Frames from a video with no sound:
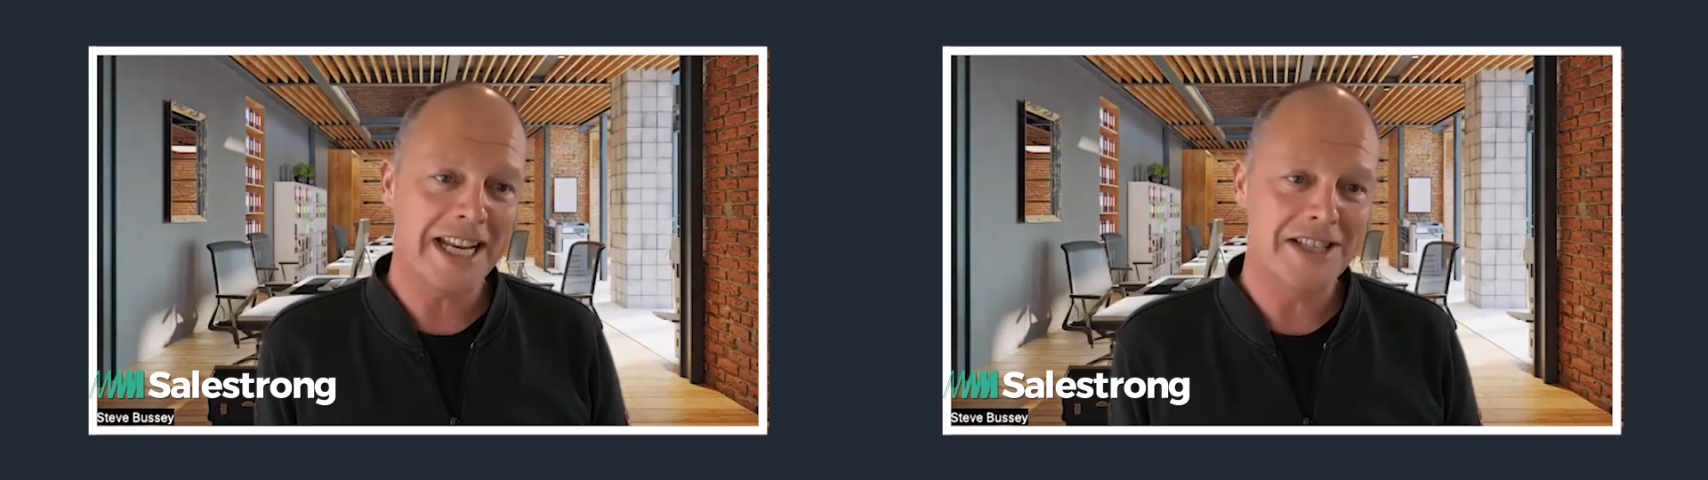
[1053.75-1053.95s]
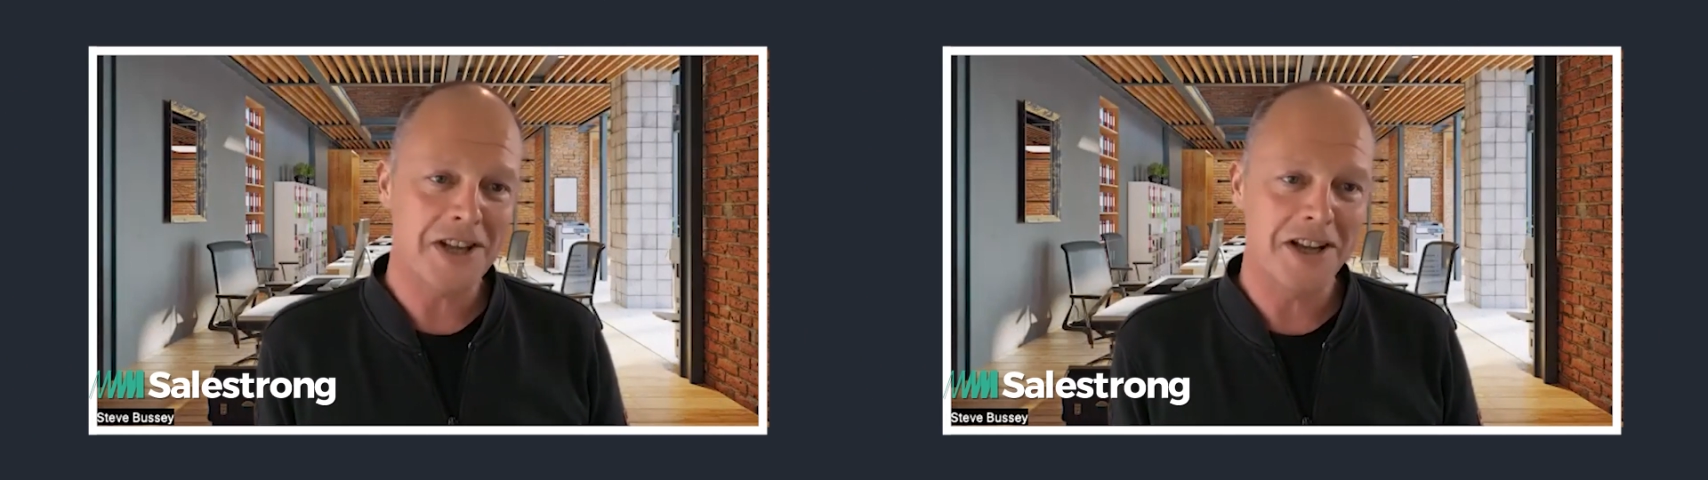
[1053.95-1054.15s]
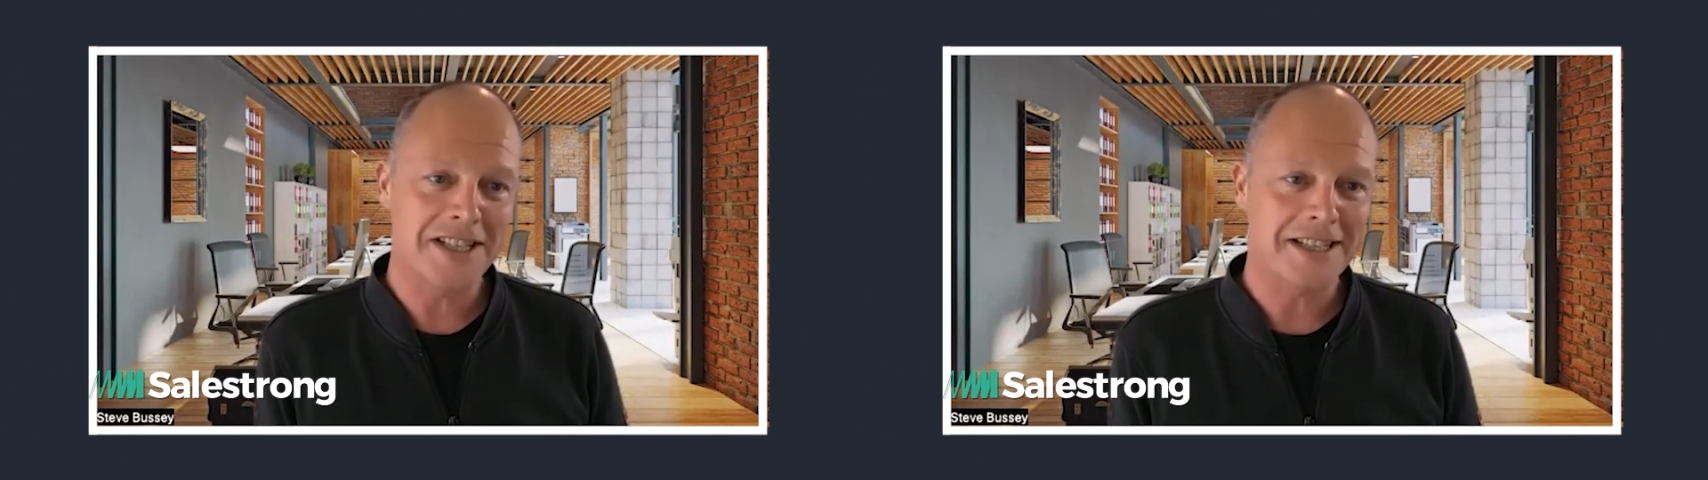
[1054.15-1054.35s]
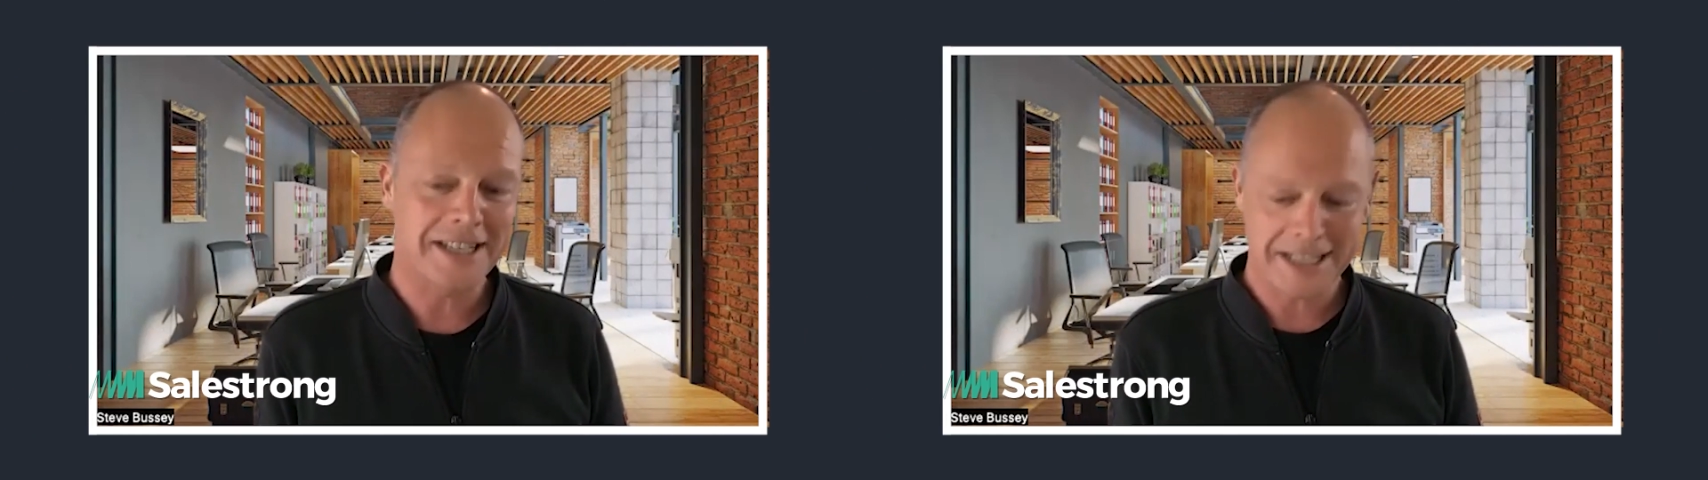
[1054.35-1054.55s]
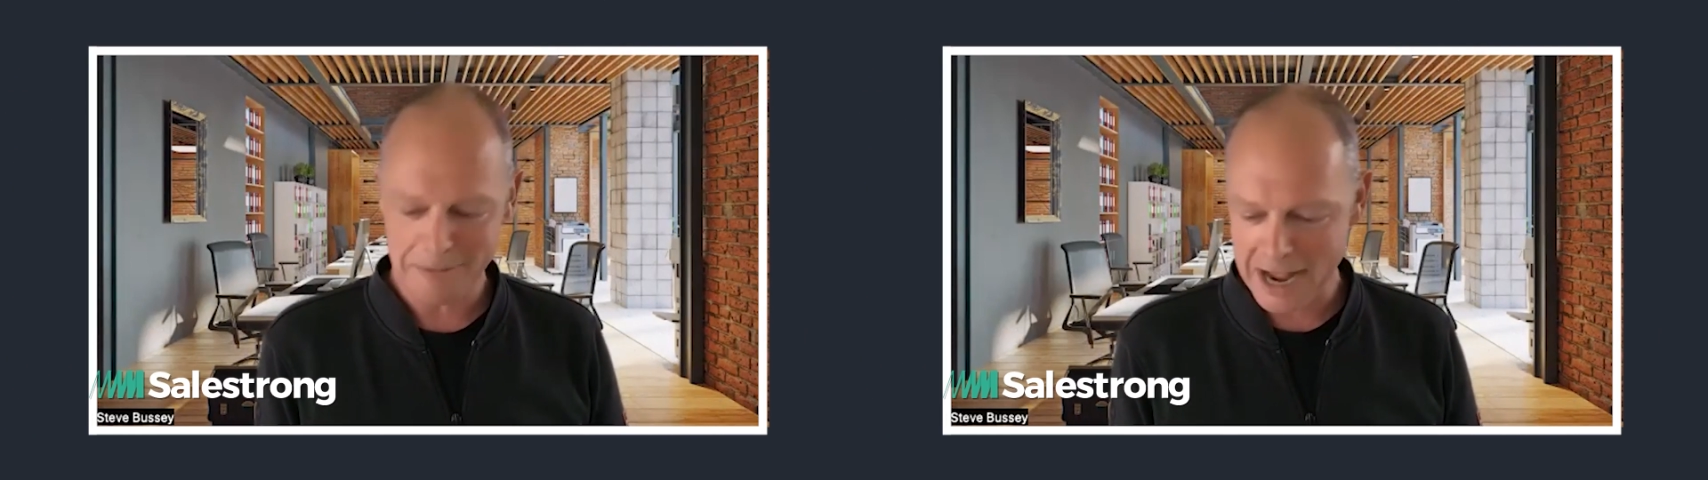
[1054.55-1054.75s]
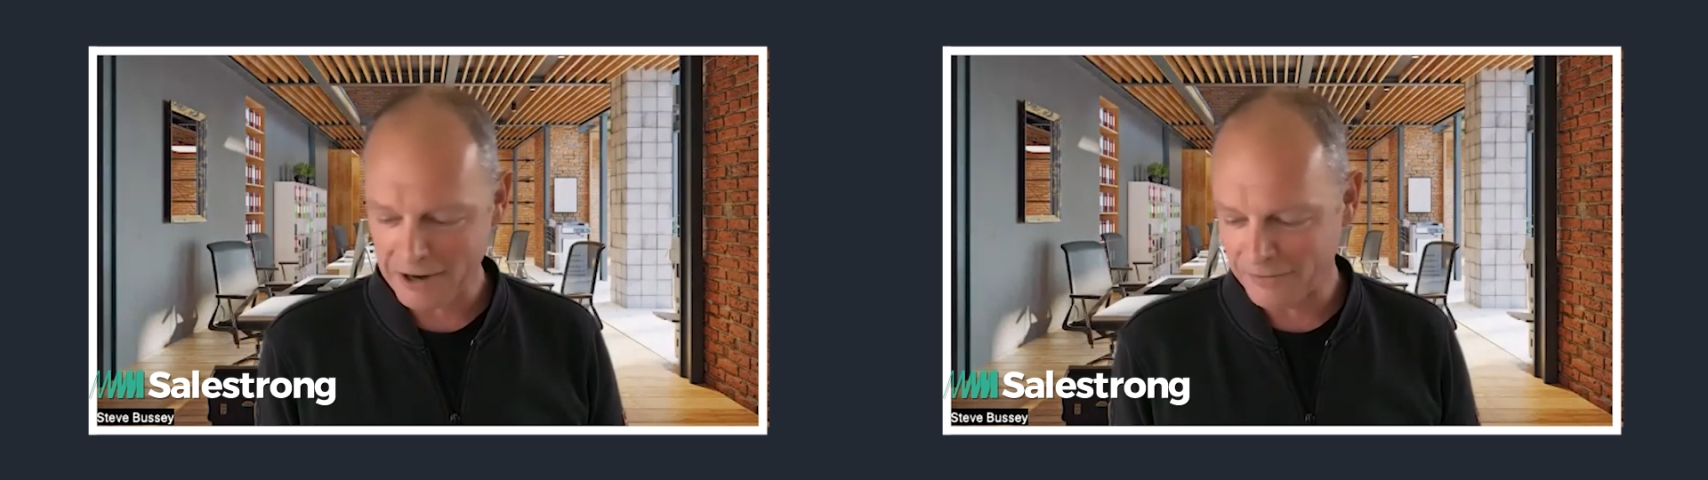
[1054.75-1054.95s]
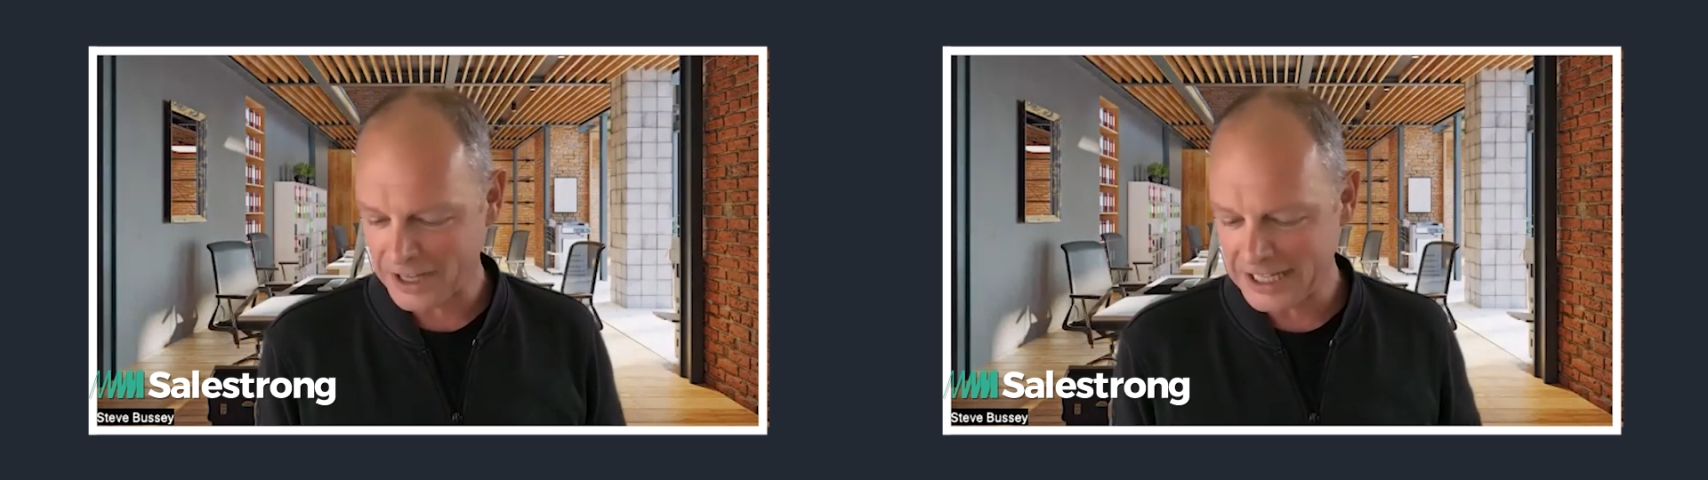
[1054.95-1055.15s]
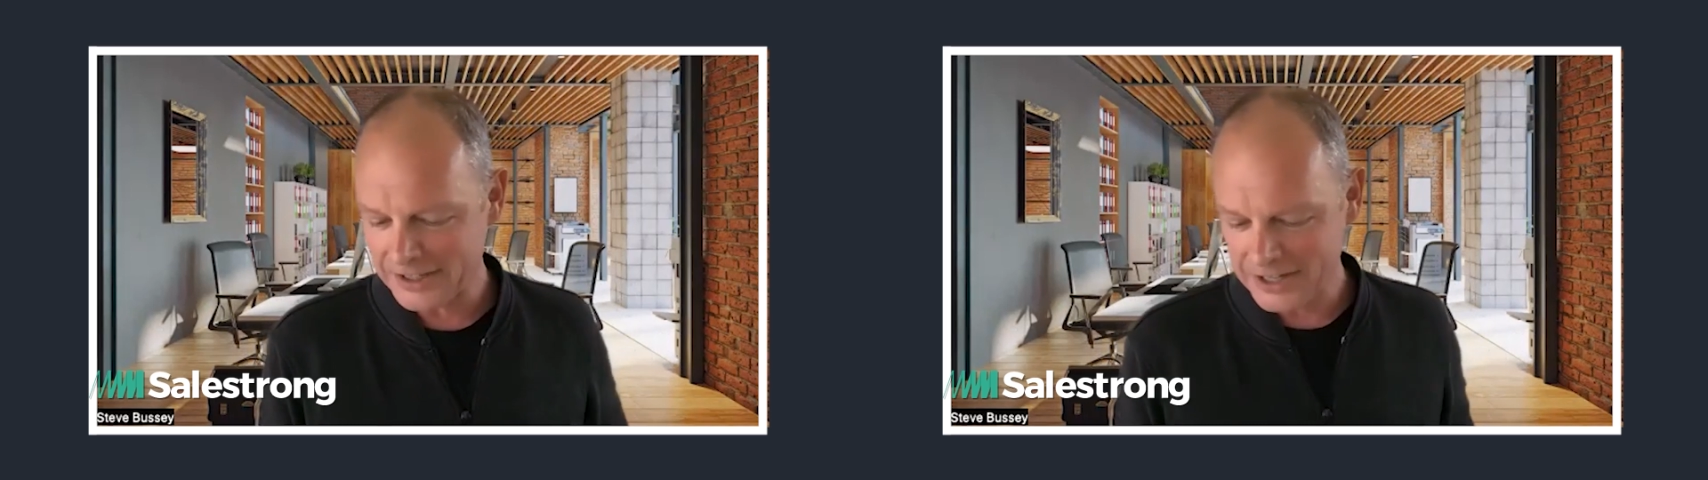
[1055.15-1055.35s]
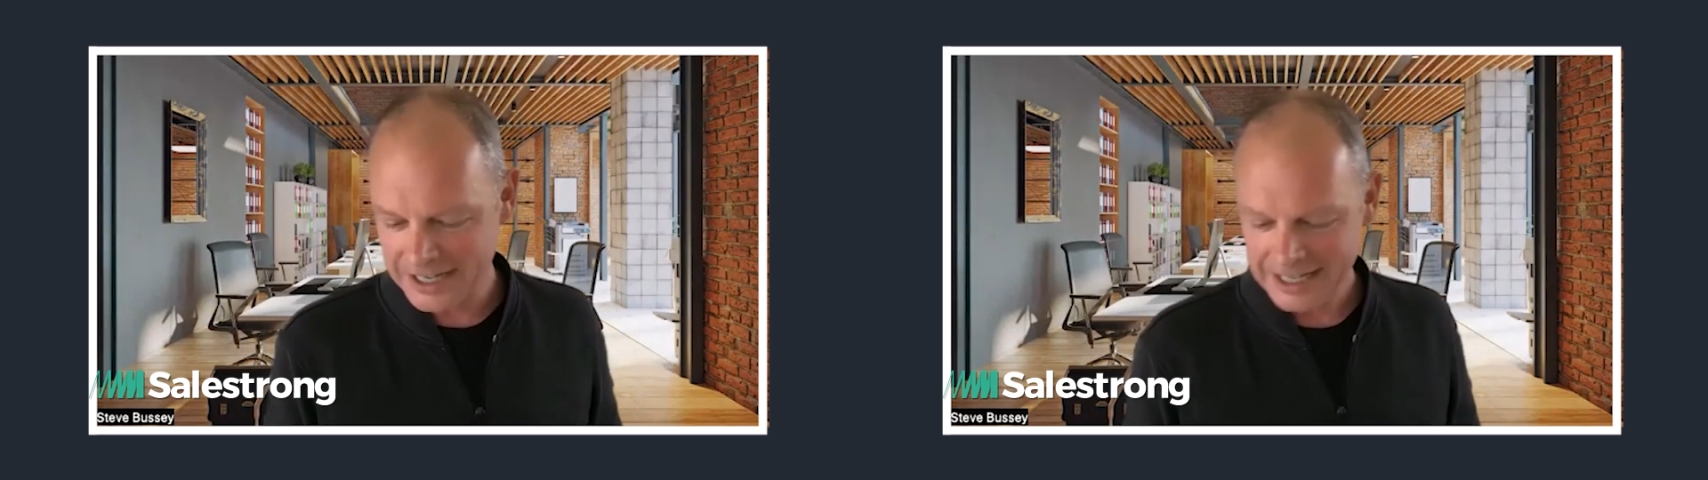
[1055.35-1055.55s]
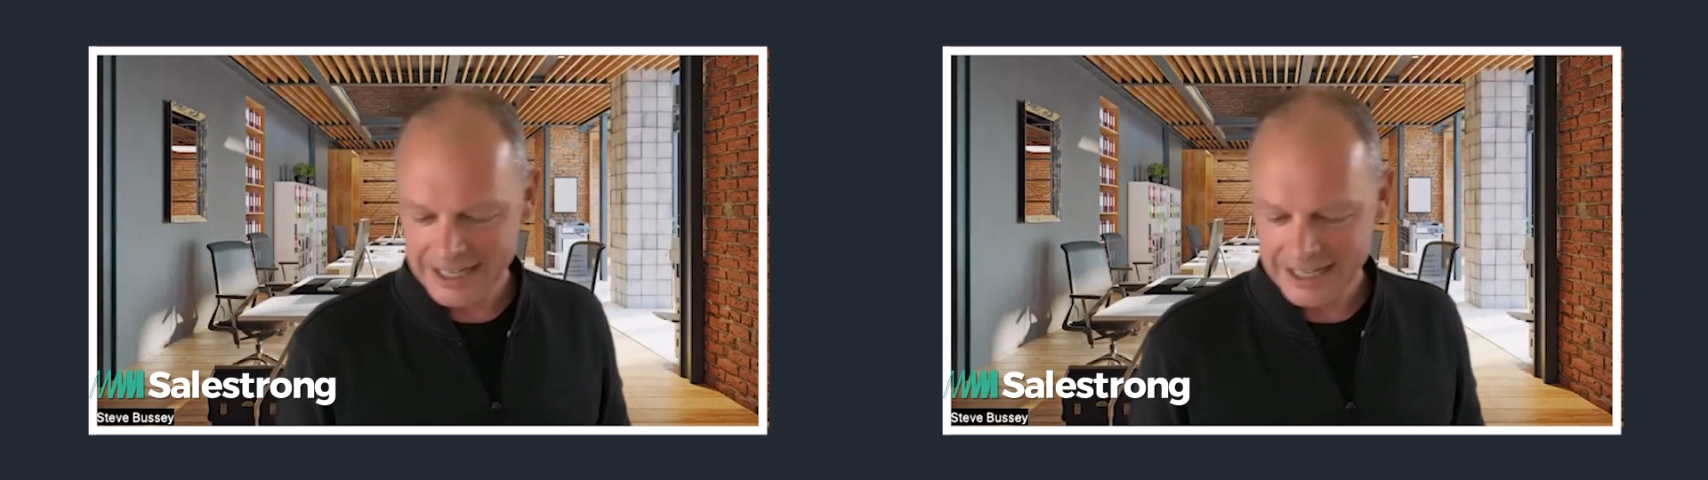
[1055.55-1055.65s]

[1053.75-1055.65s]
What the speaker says: insights that come out of these.